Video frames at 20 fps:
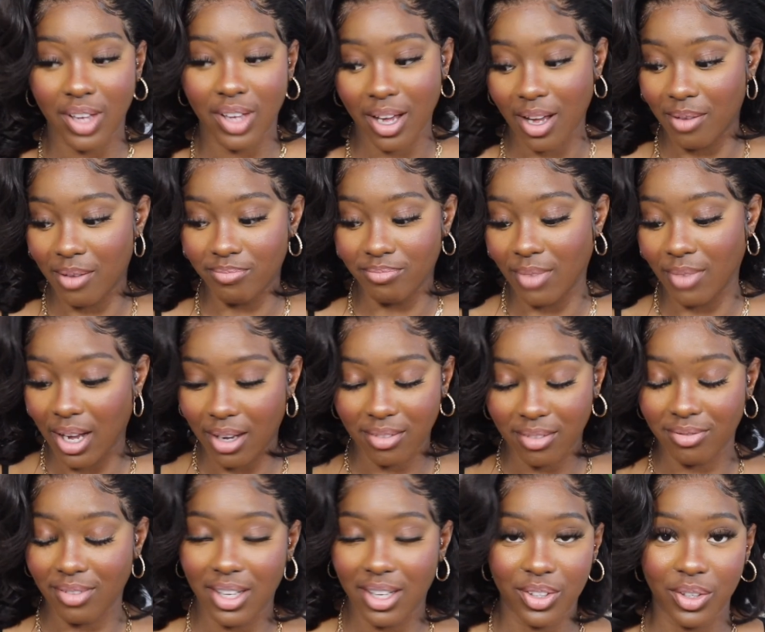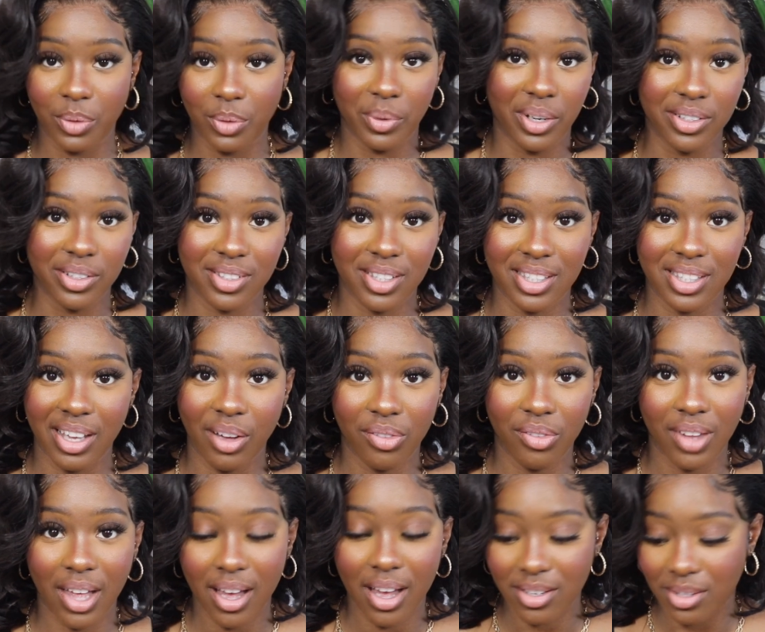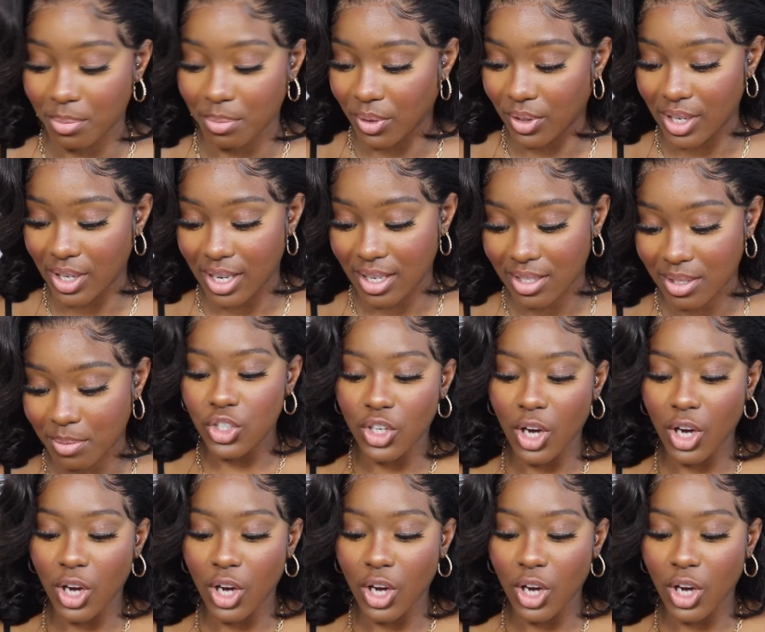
Like, I don't know what else to say on that, to be honest.